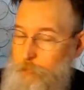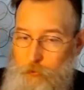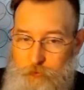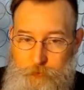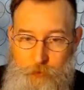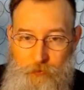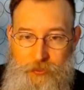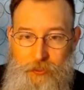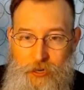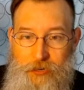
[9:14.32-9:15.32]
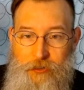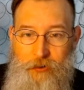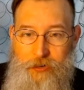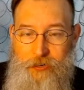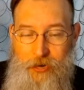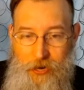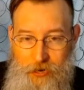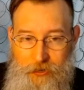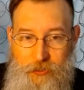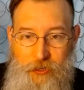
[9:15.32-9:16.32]
both in gender and in
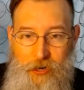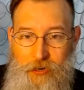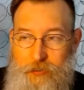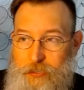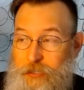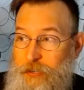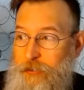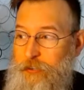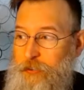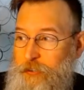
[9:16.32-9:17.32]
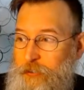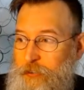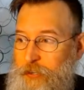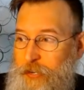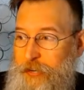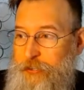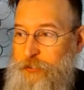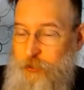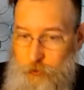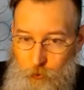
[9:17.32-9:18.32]
age and in
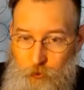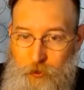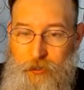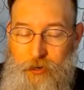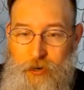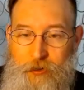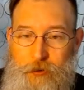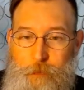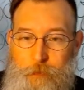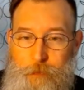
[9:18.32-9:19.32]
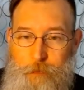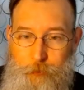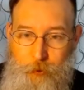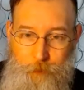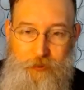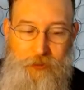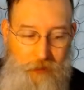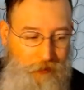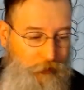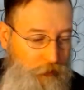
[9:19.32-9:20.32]
story and in purpose in
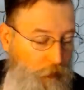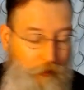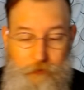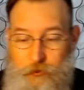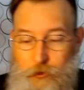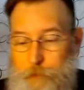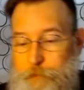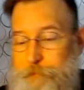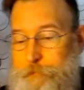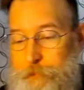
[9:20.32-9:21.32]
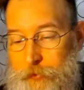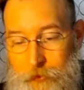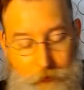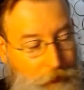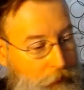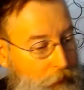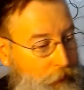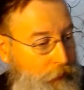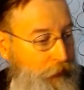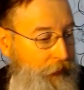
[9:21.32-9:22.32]
the story. So,
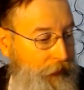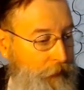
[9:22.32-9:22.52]
liking that.